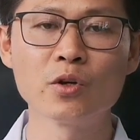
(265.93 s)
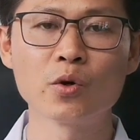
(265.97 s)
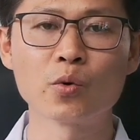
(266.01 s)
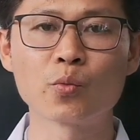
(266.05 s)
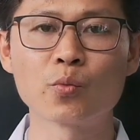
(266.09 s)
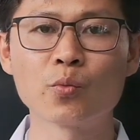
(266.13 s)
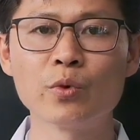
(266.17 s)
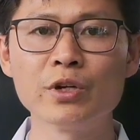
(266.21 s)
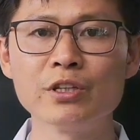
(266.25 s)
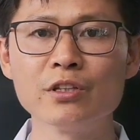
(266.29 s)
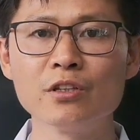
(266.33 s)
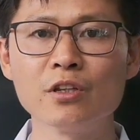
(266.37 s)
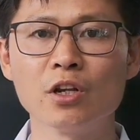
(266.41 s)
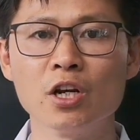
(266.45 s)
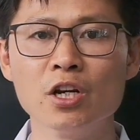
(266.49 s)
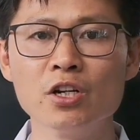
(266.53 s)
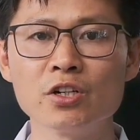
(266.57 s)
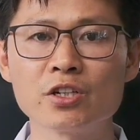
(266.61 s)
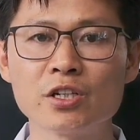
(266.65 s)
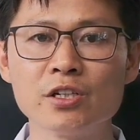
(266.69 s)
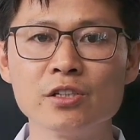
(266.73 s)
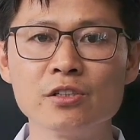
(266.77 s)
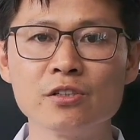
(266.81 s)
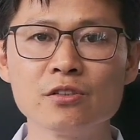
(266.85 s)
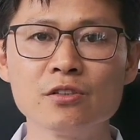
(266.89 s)
when
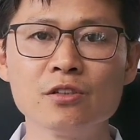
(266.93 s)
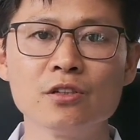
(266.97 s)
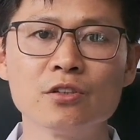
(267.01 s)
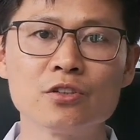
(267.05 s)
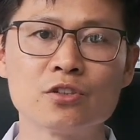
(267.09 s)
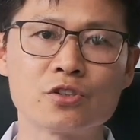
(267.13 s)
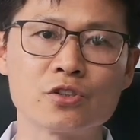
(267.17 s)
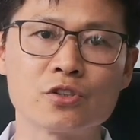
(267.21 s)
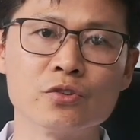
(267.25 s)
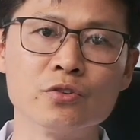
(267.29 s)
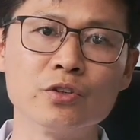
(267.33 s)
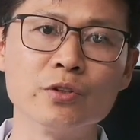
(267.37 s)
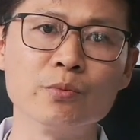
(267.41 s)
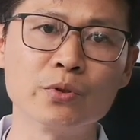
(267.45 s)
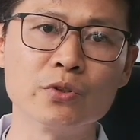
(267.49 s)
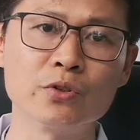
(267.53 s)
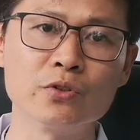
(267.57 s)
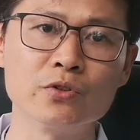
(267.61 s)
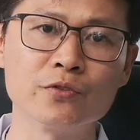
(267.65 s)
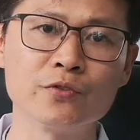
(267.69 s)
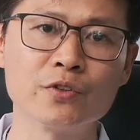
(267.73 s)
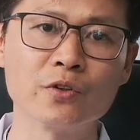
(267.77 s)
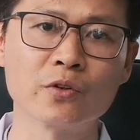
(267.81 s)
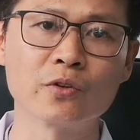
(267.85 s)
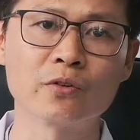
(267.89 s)
looking to
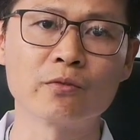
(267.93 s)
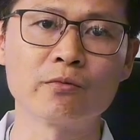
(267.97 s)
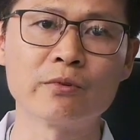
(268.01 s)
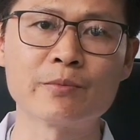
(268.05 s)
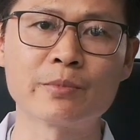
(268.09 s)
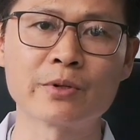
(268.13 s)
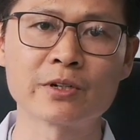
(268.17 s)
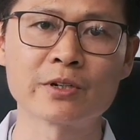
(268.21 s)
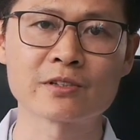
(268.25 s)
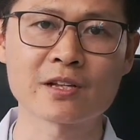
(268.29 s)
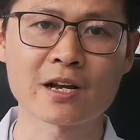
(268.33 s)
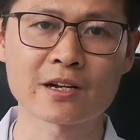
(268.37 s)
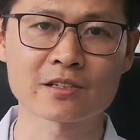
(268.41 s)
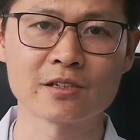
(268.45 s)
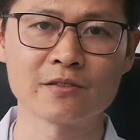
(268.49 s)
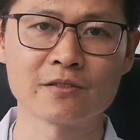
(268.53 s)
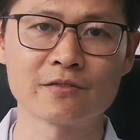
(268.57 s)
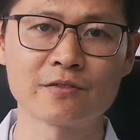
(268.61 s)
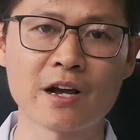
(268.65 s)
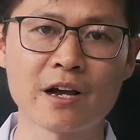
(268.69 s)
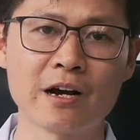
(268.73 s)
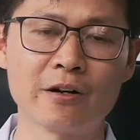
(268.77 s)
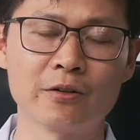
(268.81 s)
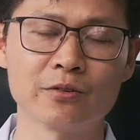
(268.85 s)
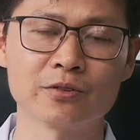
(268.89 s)
improve your
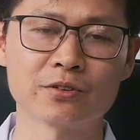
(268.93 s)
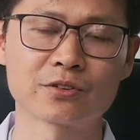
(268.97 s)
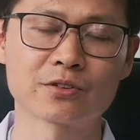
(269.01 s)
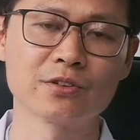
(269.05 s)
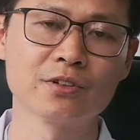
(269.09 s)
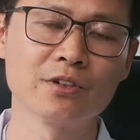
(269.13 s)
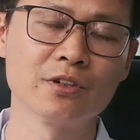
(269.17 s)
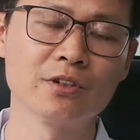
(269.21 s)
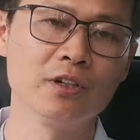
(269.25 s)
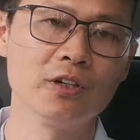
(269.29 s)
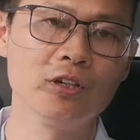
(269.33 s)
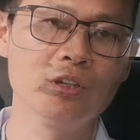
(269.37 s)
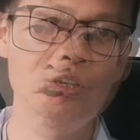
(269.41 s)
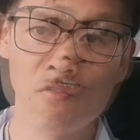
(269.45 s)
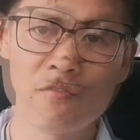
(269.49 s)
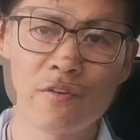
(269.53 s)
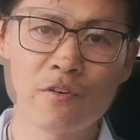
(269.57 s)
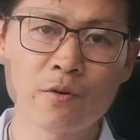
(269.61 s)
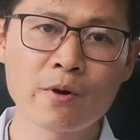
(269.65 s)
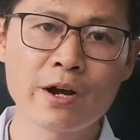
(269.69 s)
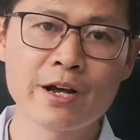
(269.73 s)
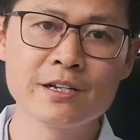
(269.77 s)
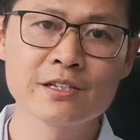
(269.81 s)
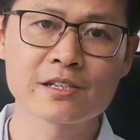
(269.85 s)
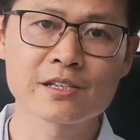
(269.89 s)
reproductive health.
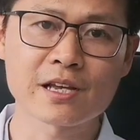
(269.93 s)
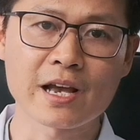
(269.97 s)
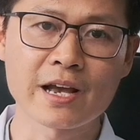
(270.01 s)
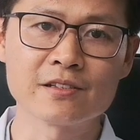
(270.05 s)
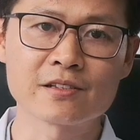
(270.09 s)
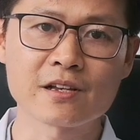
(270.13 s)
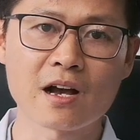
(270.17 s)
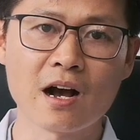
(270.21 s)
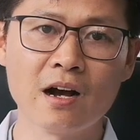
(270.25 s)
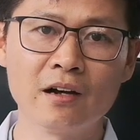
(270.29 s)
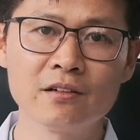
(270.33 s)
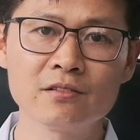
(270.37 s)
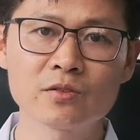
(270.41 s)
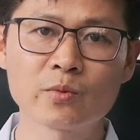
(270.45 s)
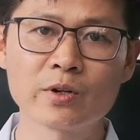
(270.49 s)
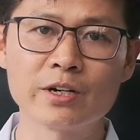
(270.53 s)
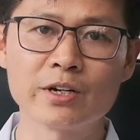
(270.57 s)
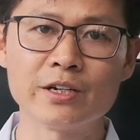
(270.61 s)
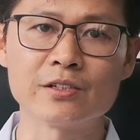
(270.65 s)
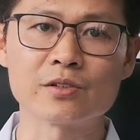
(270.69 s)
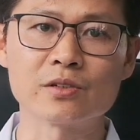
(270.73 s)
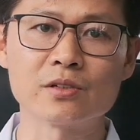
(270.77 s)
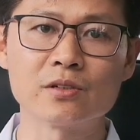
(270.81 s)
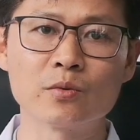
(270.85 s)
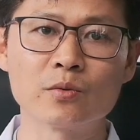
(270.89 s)
Overweight and
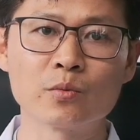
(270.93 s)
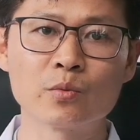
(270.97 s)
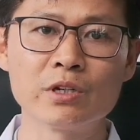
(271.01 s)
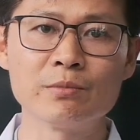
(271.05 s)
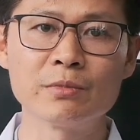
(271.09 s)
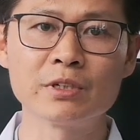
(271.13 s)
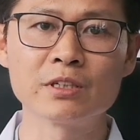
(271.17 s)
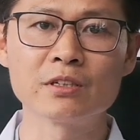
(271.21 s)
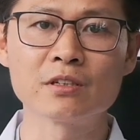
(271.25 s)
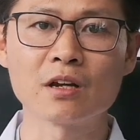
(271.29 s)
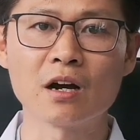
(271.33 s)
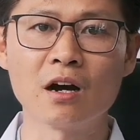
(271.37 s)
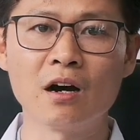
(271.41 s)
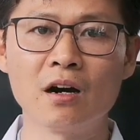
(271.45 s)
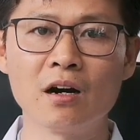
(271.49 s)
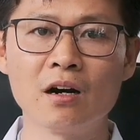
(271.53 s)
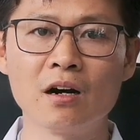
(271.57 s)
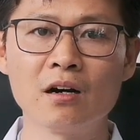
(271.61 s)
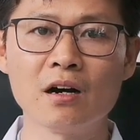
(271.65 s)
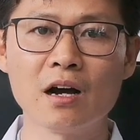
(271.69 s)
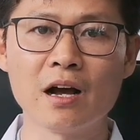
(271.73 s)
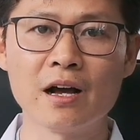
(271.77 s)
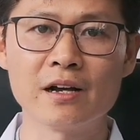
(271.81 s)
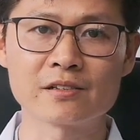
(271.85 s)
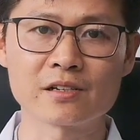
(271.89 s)
underweight women
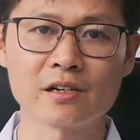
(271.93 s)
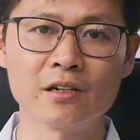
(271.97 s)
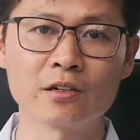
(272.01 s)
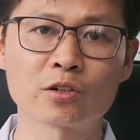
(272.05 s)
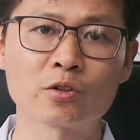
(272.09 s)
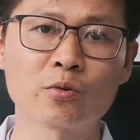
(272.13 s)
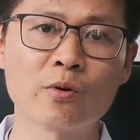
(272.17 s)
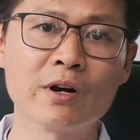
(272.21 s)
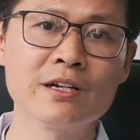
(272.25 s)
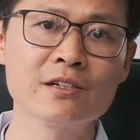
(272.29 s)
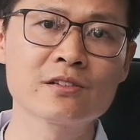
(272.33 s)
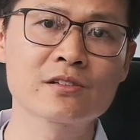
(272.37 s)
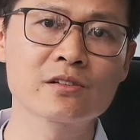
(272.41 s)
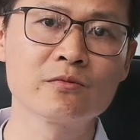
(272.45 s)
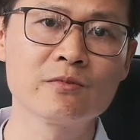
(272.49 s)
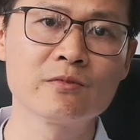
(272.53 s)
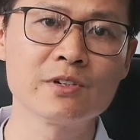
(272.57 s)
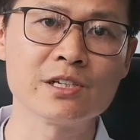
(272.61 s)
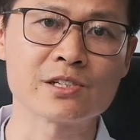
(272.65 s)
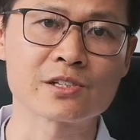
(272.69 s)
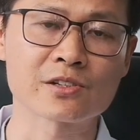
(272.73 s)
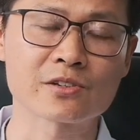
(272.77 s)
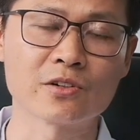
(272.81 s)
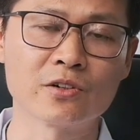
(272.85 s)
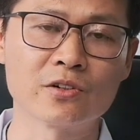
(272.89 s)
are at a greater
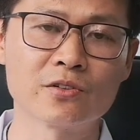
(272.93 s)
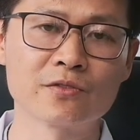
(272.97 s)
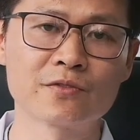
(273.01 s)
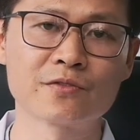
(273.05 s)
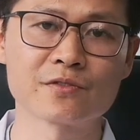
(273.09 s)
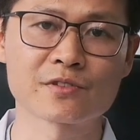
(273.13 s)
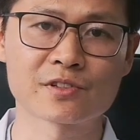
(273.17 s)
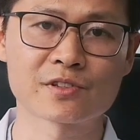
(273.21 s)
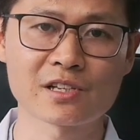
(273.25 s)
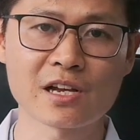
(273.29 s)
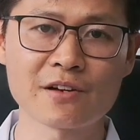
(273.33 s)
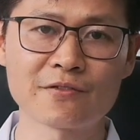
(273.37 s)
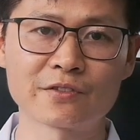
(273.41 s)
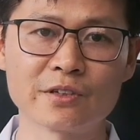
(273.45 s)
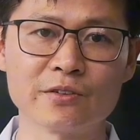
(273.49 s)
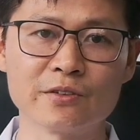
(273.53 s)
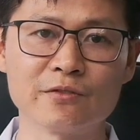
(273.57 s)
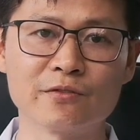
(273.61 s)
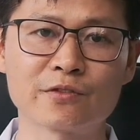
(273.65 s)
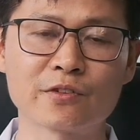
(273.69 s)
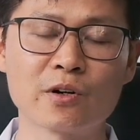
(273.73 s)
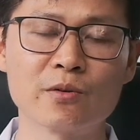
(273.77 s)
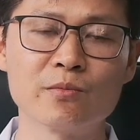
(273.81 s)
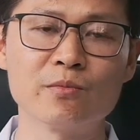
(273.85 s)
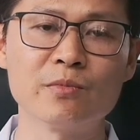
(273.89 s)
risk of suffering
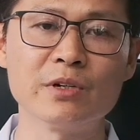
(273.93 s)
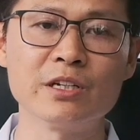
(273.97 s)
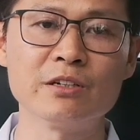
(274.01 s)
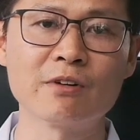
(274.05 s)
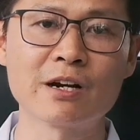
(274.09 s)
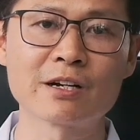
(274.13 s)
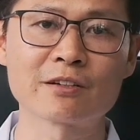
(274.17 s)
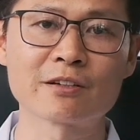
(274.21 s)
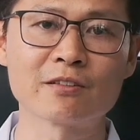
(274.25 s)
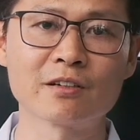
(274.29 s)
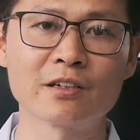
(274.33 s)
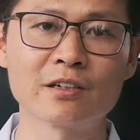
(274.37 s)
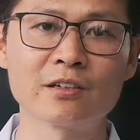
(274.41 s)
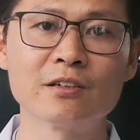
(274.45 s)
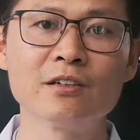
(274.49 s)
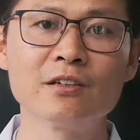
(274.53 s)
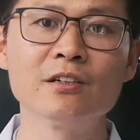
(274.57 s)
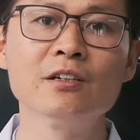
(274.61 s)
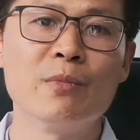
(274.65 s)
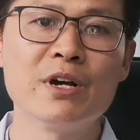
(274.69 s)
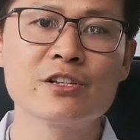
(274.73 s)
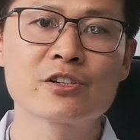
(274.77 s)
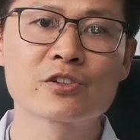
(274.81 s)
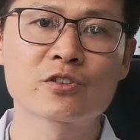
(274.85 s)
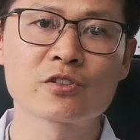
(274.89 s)
from irregular
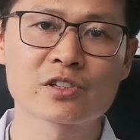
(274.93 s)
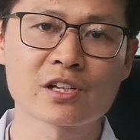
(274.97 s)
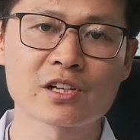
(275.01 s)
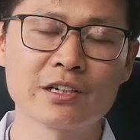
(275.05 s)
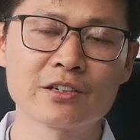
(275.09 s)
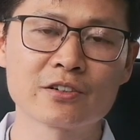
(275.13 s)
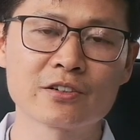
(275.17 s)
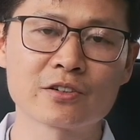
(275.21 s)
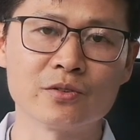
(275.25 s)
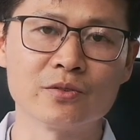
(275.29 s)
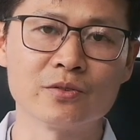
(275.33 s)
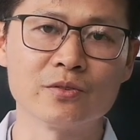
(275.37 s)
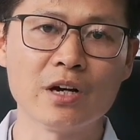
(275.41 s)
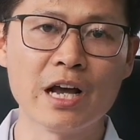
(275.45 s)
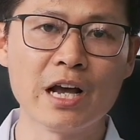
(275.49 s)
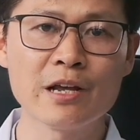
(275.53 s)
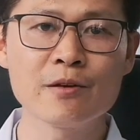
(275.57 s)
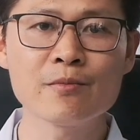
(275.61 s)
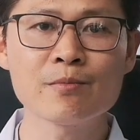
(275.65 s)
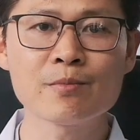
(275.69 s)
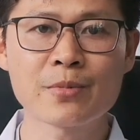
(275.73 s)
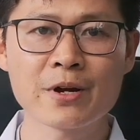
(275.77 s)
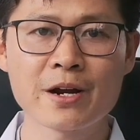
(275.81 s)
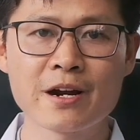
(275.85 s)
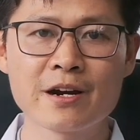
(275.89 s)
menstrual cycle,
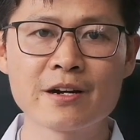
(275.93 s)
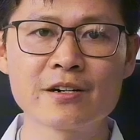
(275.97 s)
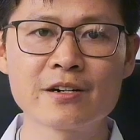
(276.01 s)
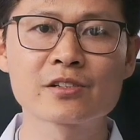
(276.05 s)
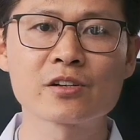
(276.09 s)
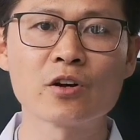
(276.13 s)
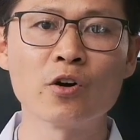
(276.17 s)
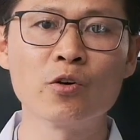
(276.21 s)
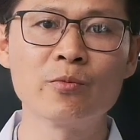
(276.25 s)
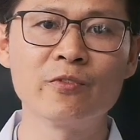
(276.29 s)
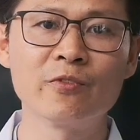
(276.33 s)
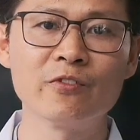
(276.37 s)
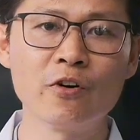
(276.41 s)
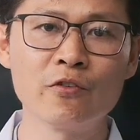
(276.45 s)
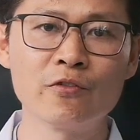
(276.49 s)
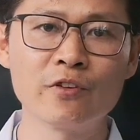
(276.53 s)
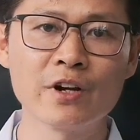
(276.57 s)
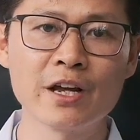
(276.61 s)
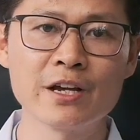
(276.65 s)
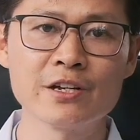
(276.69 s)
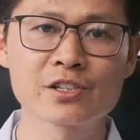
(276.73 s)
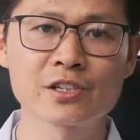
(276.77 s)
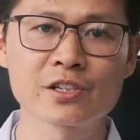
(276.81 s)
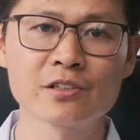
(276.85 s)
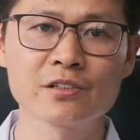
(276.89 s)
impaired of
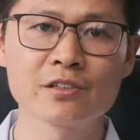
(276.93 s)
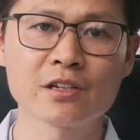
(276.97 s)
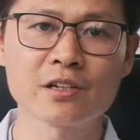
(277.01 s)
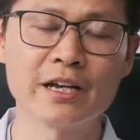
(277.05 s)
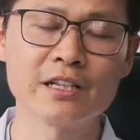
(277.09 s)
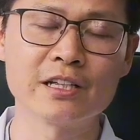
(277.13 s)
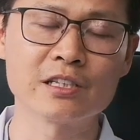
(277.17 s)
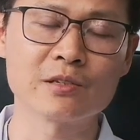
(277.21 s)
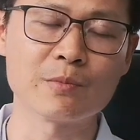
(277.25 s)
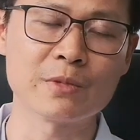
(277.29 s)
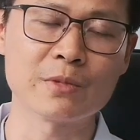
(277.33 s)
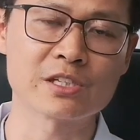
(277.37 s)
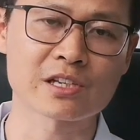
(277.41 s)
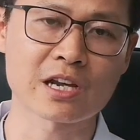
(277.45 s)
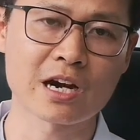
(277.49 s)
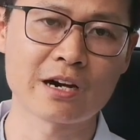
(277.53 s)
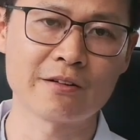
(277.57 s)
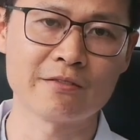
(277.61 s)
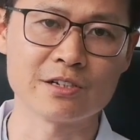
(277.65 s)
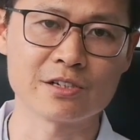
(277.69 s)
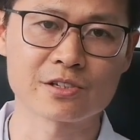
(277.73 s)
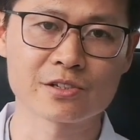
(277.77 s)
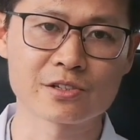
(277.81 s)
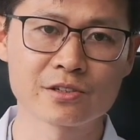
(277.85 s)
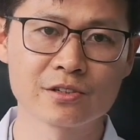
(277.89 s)
ovulation and
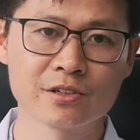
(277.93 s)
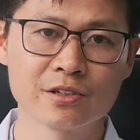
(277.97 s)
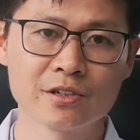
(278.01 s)
miscarriage.